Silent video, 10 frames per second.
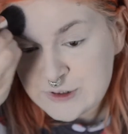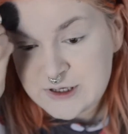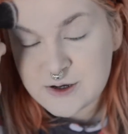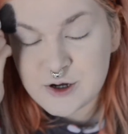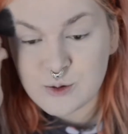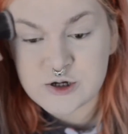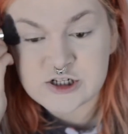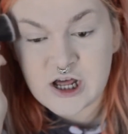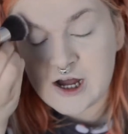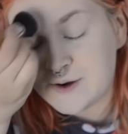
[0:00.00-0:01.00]
You can go
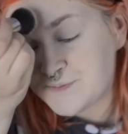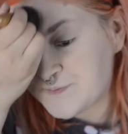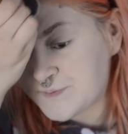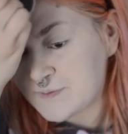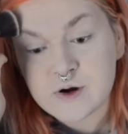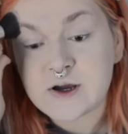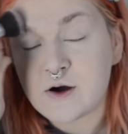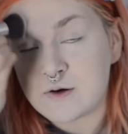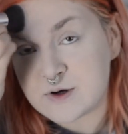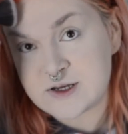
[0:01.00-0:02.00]
watch that. Right,
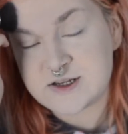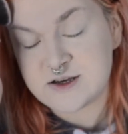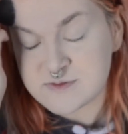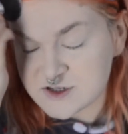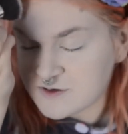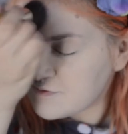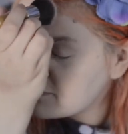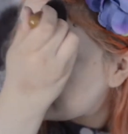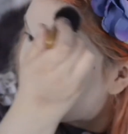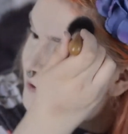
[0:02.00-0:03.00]
oh, in terms
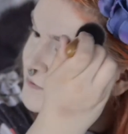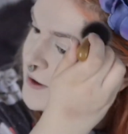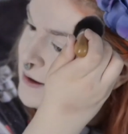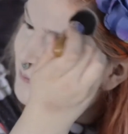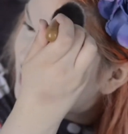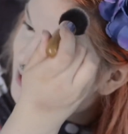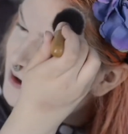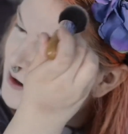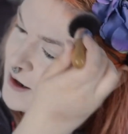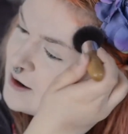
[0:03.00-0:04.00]
of
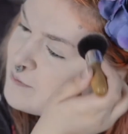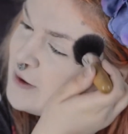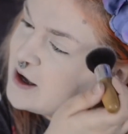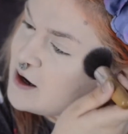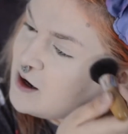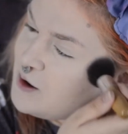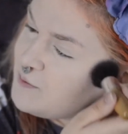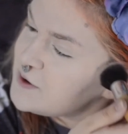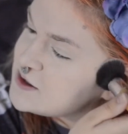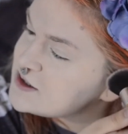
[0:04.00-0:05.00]
eBay, like
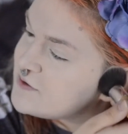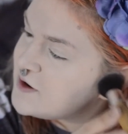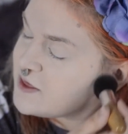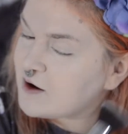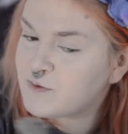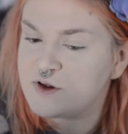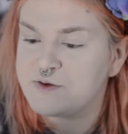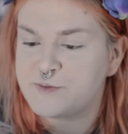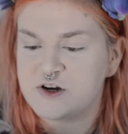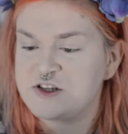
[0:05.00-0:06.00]
makeup and stuff like that, well,
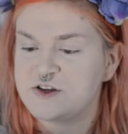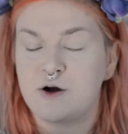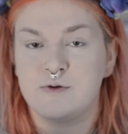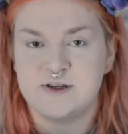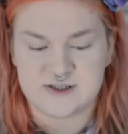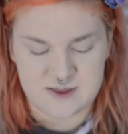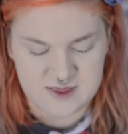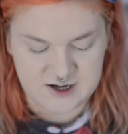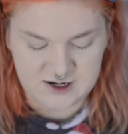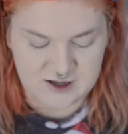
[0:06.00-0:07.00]
the brushes are always
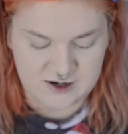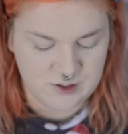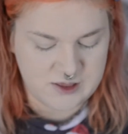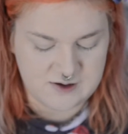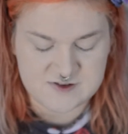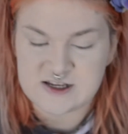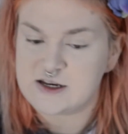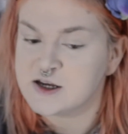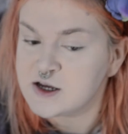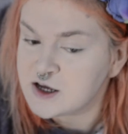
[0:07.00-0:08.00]
synthetic. Like, I don't think I've
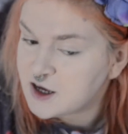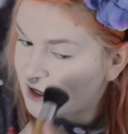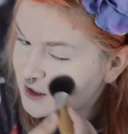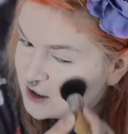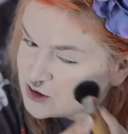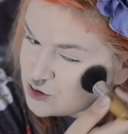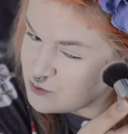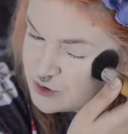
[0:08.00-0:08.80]
seen a natural